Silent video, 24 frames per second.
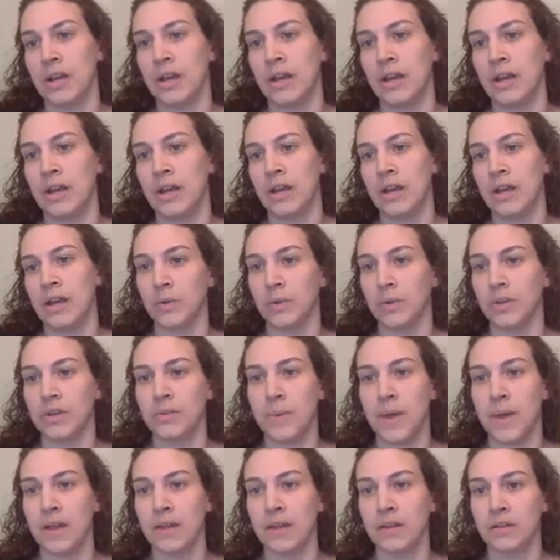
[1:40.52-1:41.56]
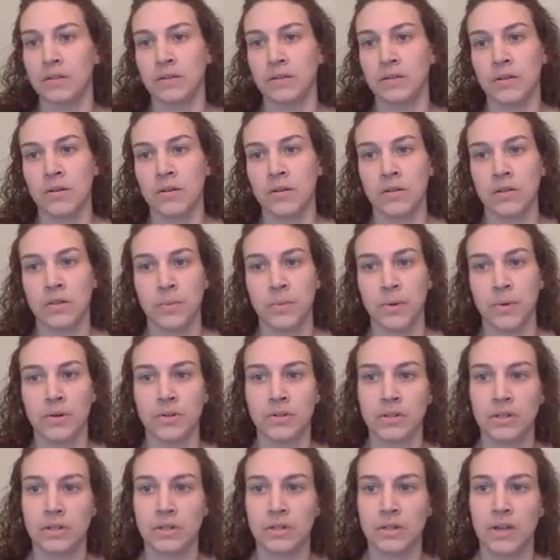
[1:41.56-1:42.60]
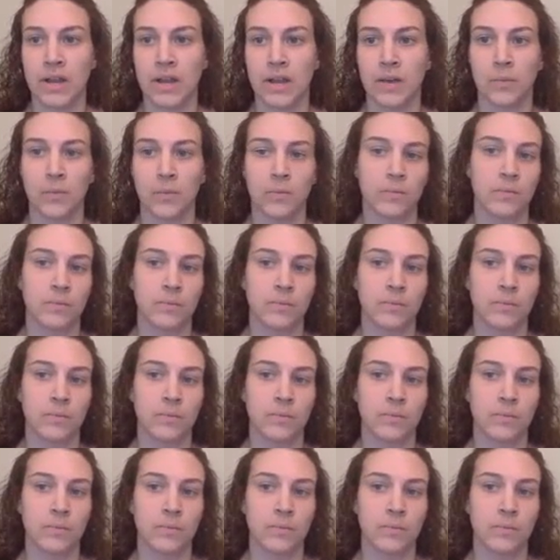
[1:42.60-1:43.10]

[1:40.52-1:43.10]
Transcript: And it really depends on the person and